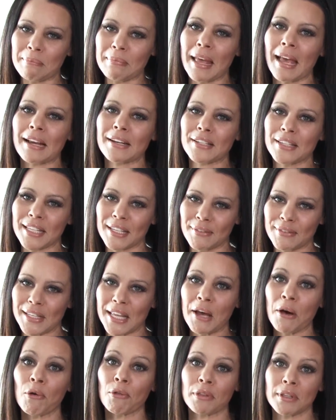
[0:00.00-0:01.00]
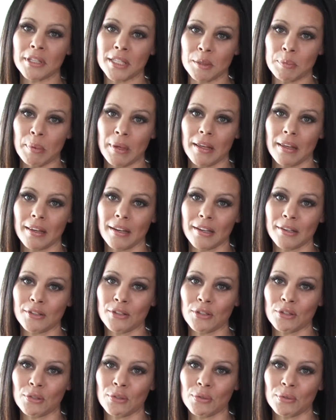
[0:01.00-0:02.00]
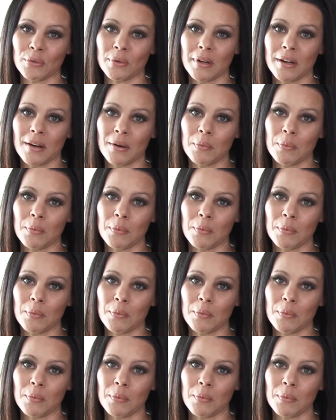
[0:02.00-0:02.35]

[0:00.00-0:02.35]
actually gives a healthy spin to